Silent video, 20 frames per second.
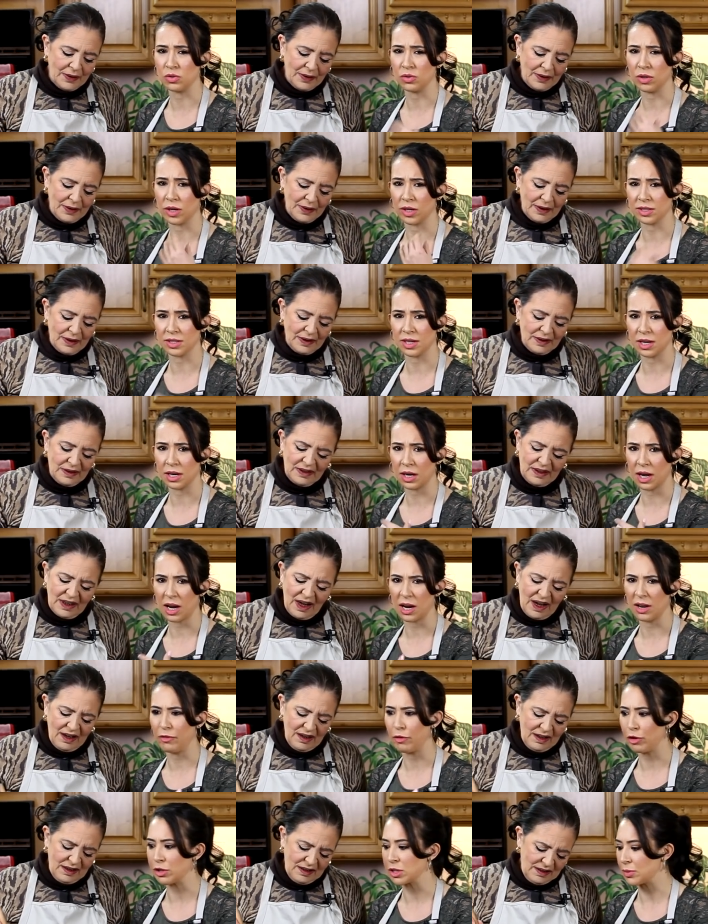Speaker 1: too long because then it no.
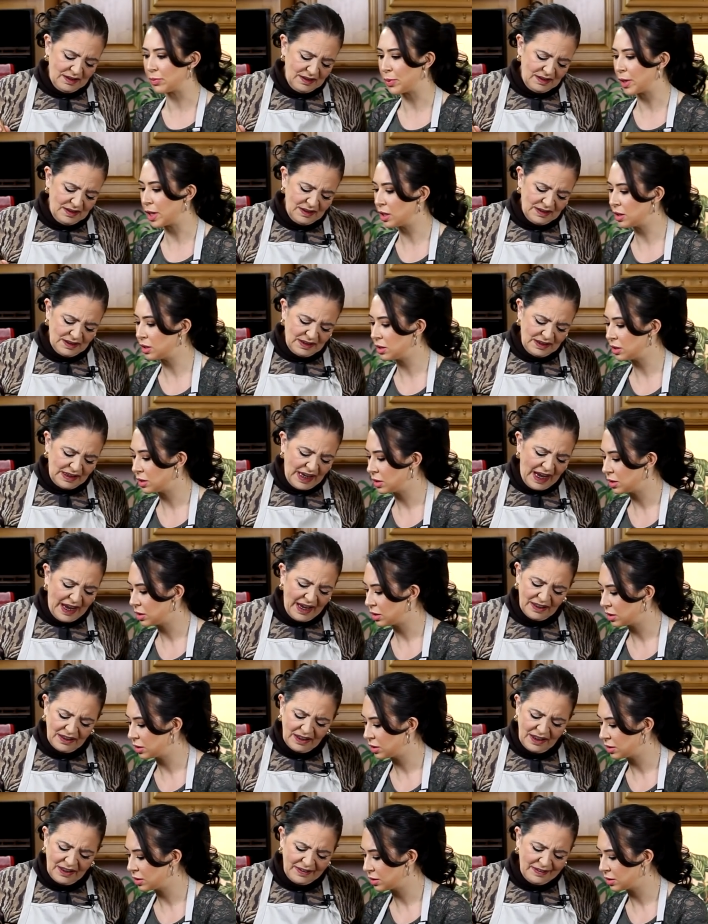kind of falls apart.
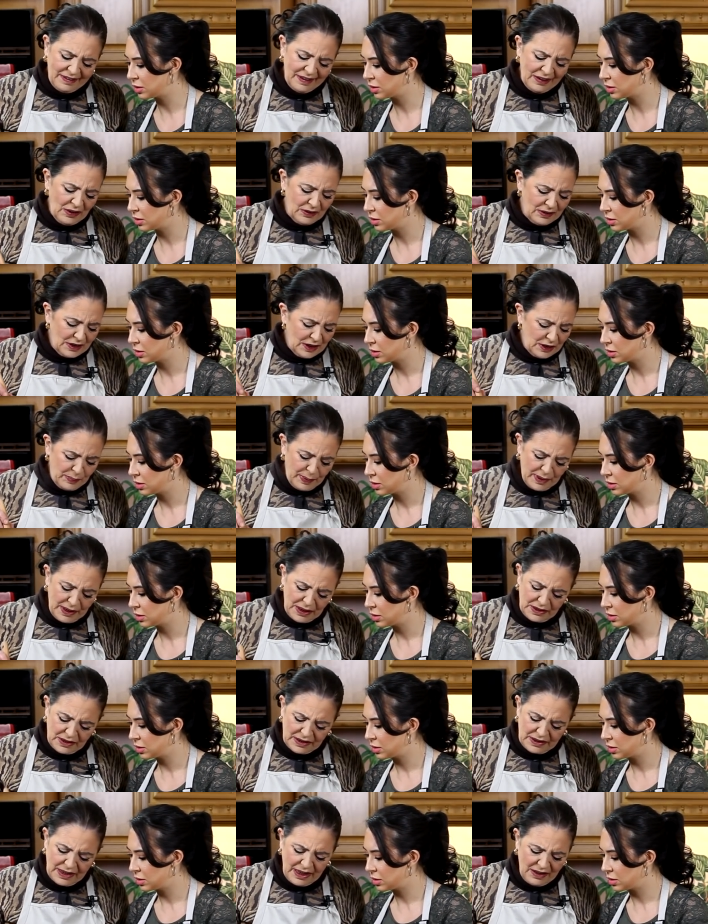
Speaker 2: Yeah, uh, you know the
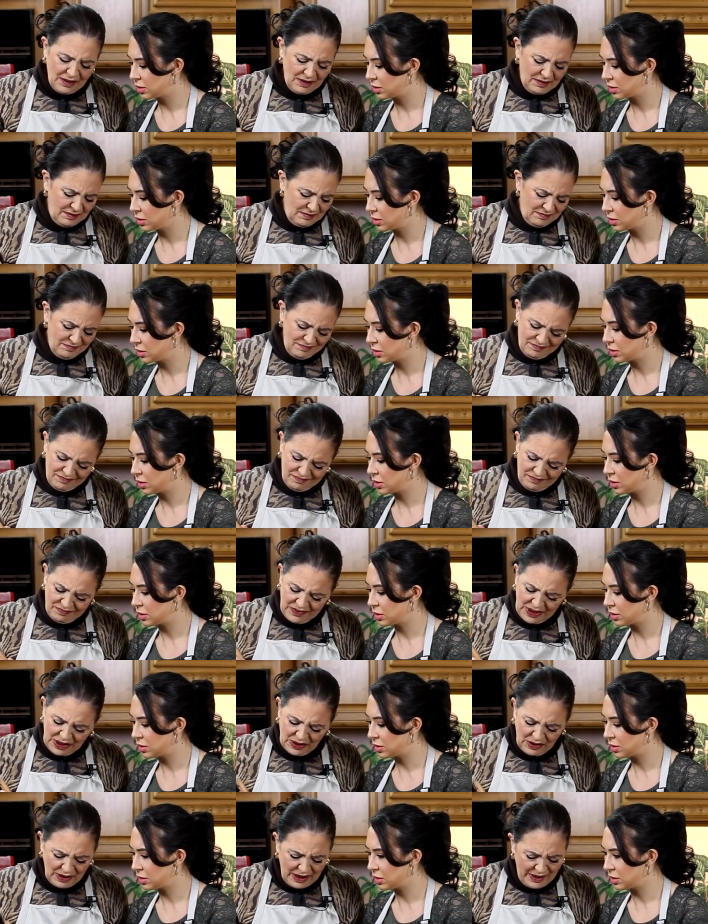spinach they don't
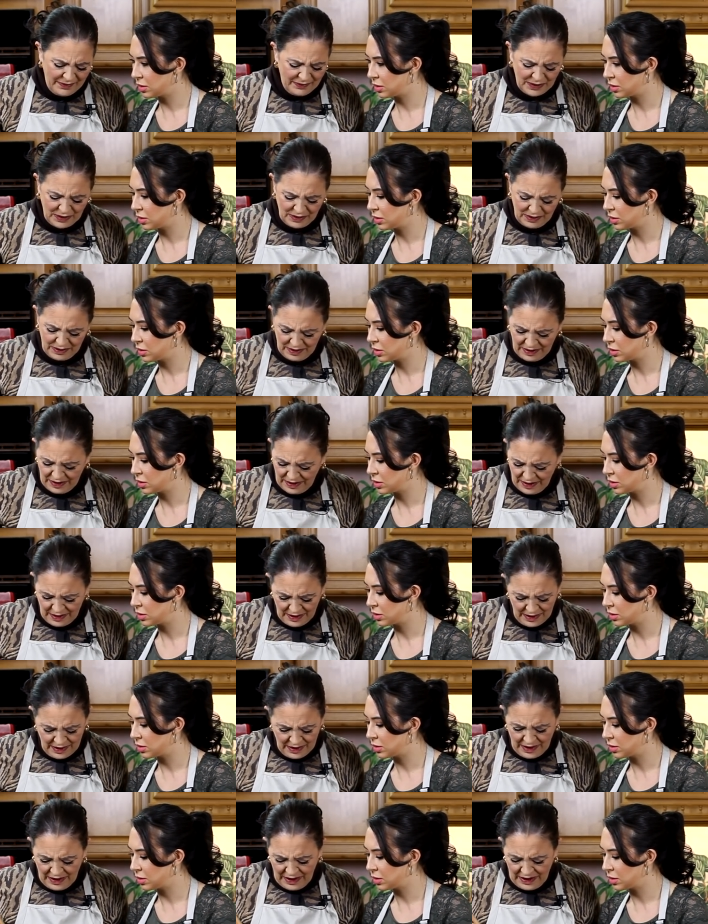you don't have to
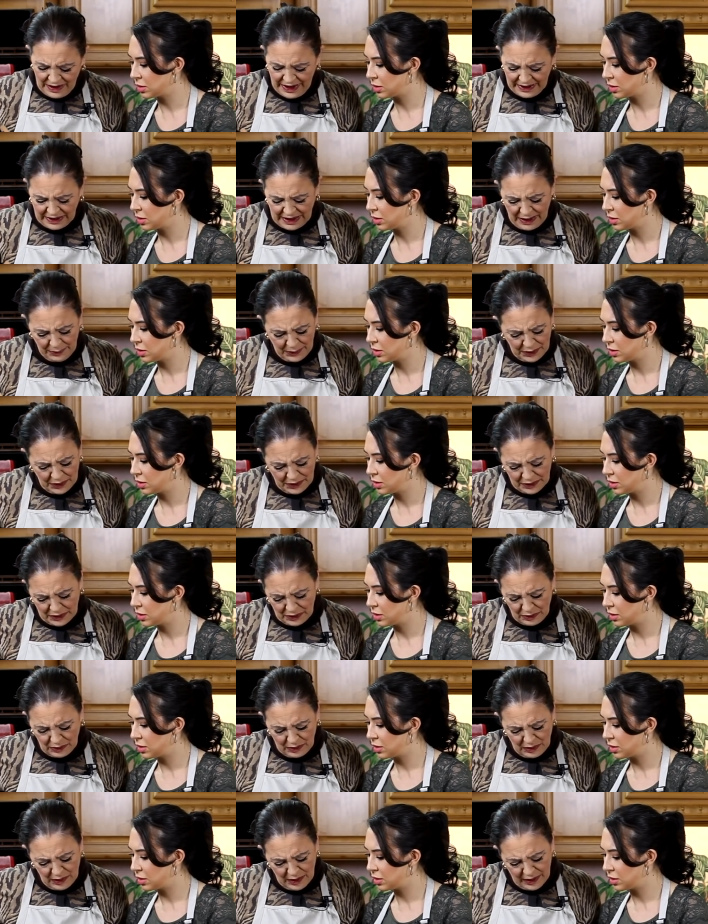let them cook
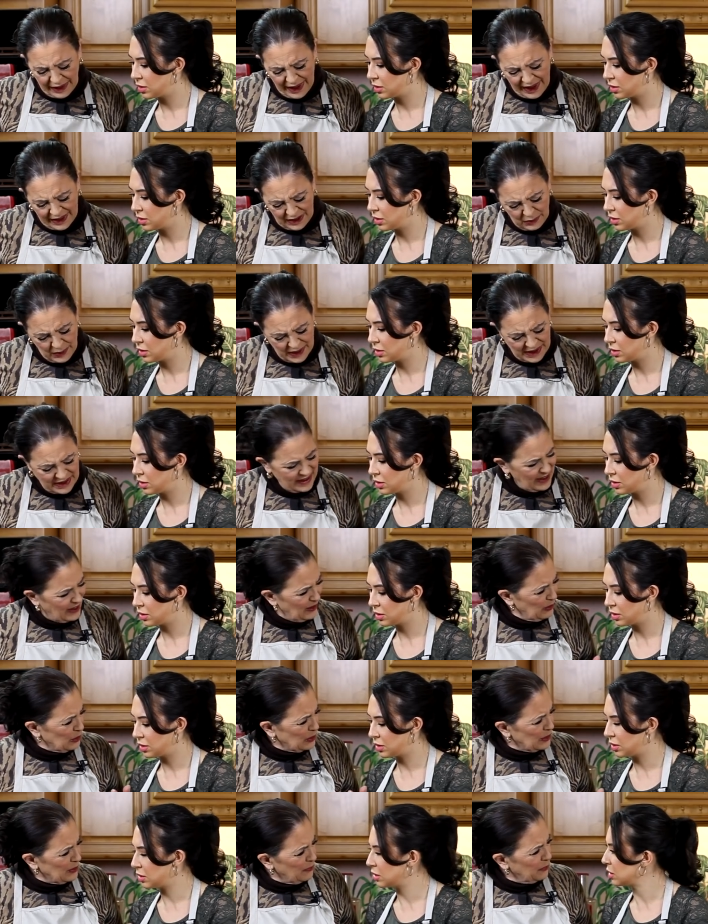too long. Otherwise they
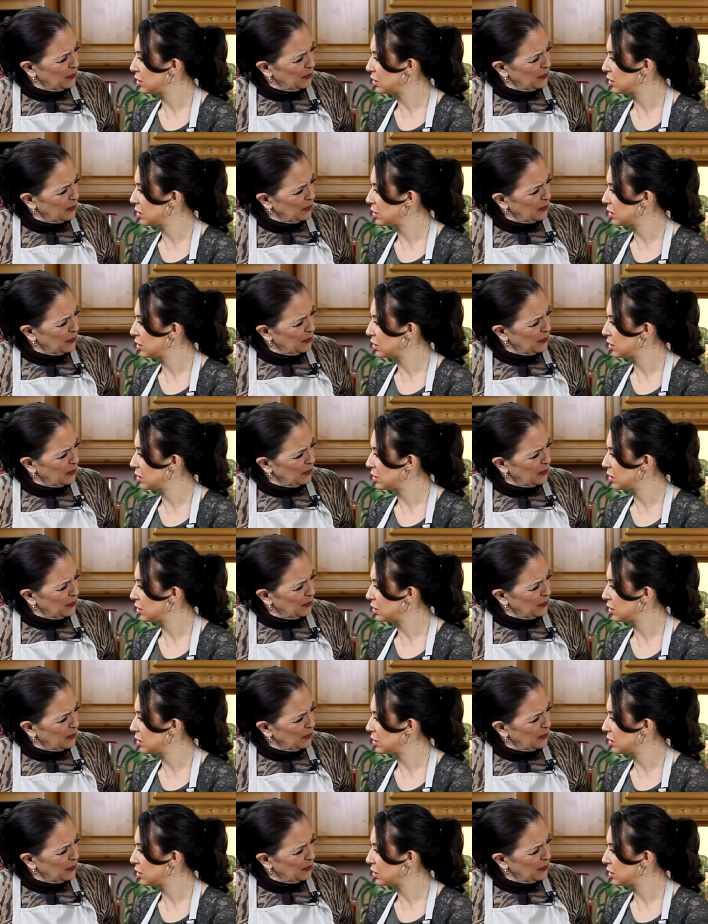lose the